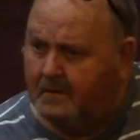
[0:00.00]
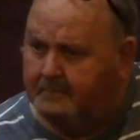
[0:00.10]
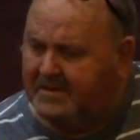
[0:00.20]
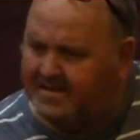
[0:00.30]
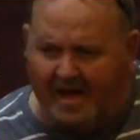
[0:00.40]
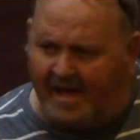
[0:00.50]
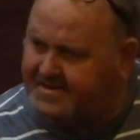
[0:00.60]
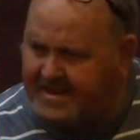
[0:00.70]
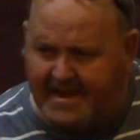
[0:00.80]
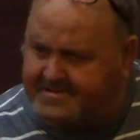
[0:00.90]
But
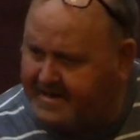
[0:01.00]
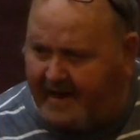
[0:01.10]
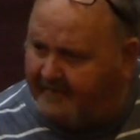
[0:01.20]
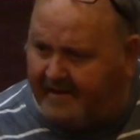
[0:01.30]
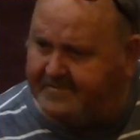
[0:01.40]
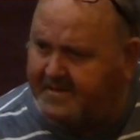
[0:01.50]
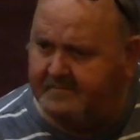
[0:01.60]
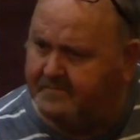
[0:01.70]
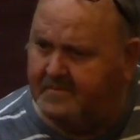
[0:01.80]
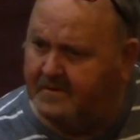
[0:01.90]
God takes care of him,
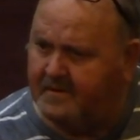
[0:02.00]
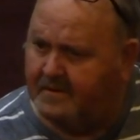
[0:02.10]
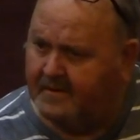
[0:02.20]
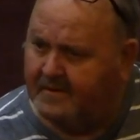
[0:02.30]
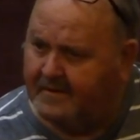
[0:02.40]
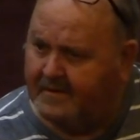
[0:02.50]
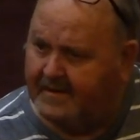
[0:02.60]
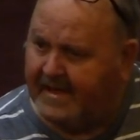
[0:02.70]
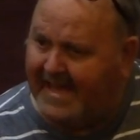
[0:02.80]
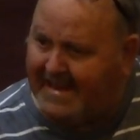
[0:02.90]

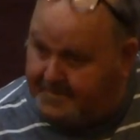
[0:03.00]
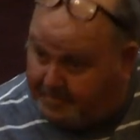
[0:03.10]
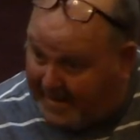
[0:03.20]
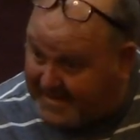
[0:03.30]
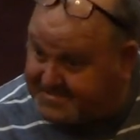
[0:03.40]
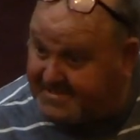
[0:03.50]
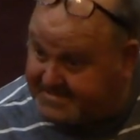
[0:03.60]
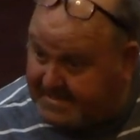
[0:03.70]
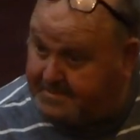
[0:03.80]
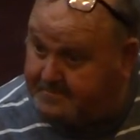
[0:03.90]
and He blesses
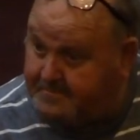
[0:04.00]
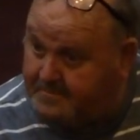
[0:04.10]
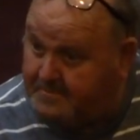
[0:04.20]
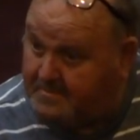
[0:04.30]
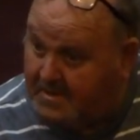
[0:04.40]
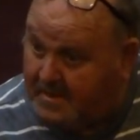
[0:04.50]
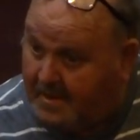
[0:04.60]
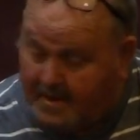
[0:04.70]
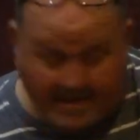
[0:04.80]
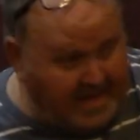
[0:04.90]
him,
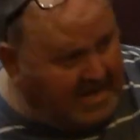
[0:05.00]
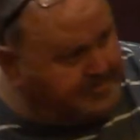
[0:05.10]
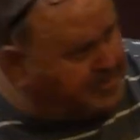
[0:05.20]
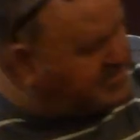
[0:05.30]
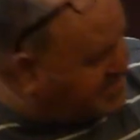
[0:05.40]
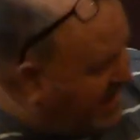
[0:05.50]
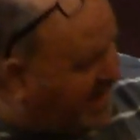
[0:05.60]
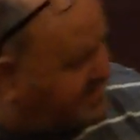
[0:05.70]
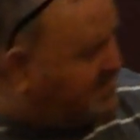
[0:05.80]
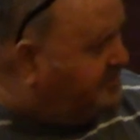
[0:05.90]
and He
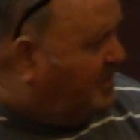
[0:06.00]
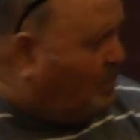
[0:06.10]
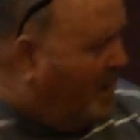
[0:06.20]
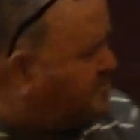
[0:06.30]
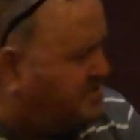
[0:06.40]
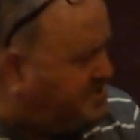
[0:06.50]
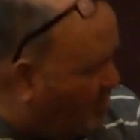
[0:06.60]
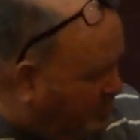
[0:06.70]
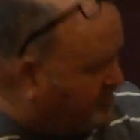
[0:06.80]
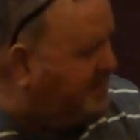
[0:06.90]
protects him and watches
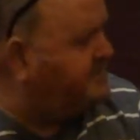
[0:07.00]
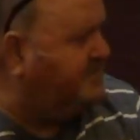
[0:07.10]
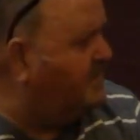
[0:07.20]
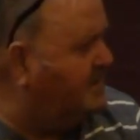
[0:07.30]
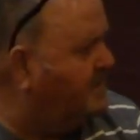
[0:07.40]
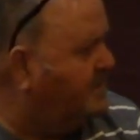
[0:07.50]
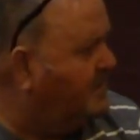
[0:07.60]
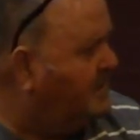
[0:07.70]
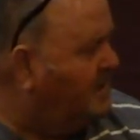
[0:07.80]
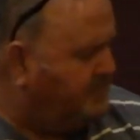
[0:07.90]
over him.
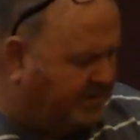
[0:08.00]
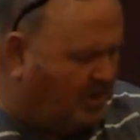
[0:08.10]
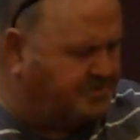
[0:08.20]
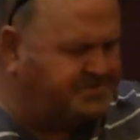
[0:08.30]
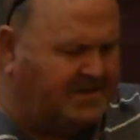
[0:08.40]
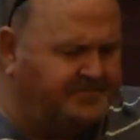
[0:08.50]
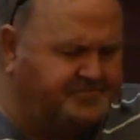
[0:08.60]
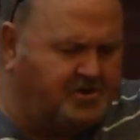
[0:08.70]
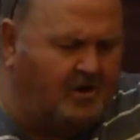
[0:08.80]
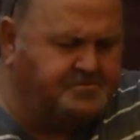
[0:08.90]
Because, see,
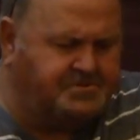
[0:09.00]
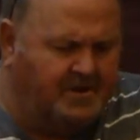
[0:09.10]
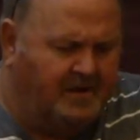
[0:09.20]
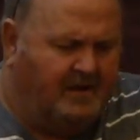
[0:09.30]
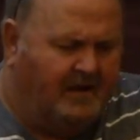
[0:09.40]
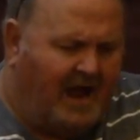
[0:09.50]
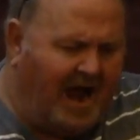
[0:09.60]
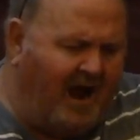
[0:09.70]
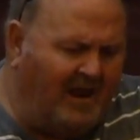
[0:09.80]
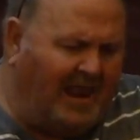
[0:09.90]
church,
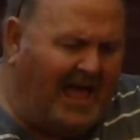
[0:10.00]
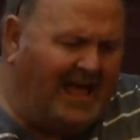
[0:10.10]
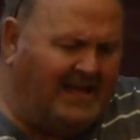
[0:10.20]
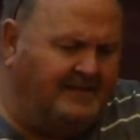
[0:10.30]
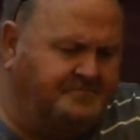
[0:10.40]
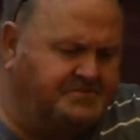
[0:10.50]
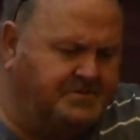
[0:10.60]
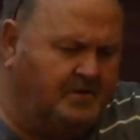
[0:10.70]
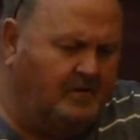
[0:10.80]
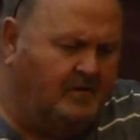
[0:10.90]
our lives
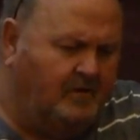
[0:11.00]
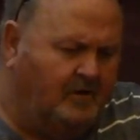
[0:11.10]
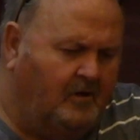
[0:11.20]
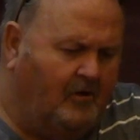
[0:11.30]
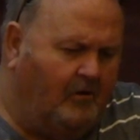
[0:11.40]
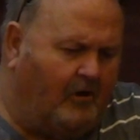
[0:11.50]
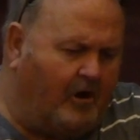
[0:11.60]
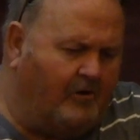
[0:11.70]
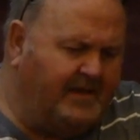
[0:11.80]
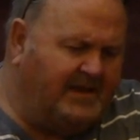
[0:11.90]

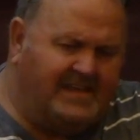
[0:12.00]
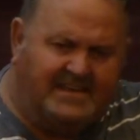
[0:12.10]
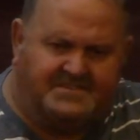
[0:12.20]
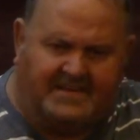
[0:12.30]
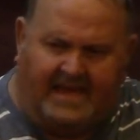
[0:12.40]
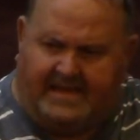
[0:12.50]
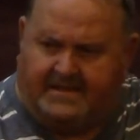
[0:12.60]
are in His hand.